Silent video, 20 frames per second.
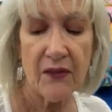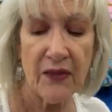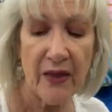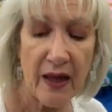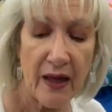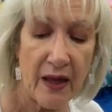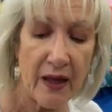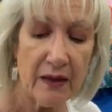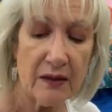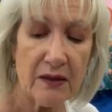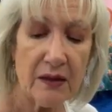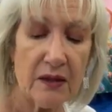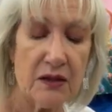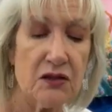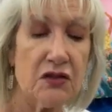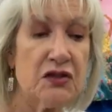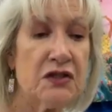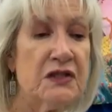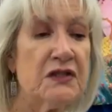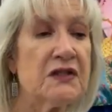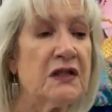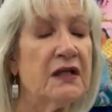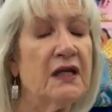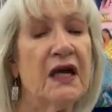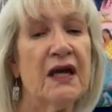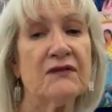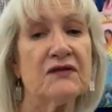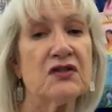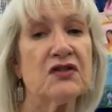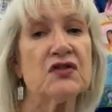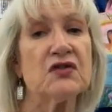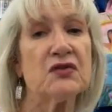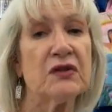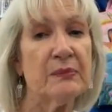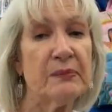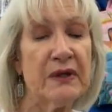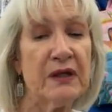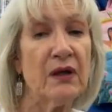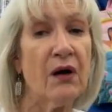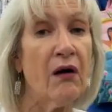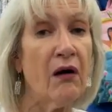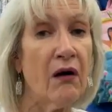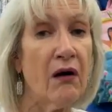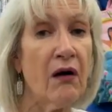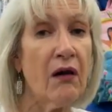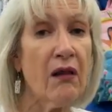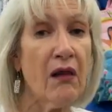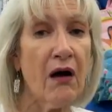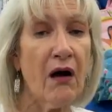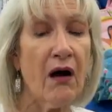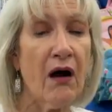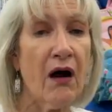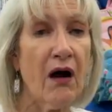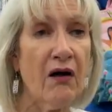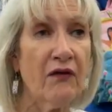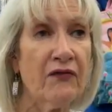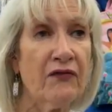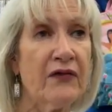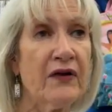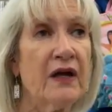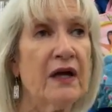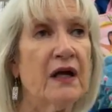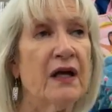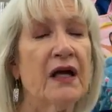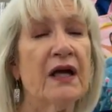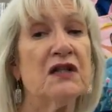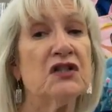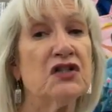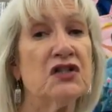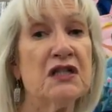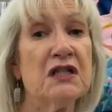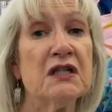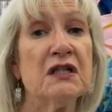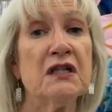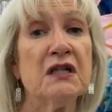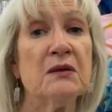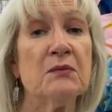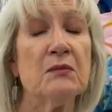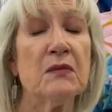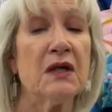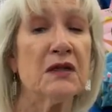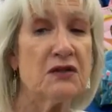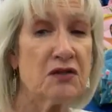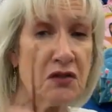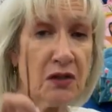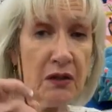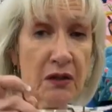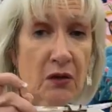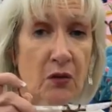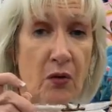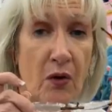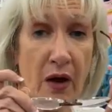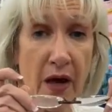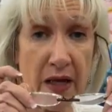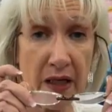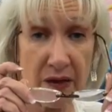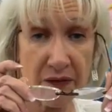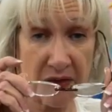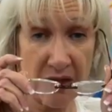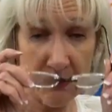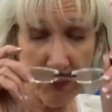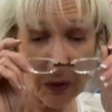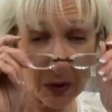that she's going to have to strip it all off, and she started crying at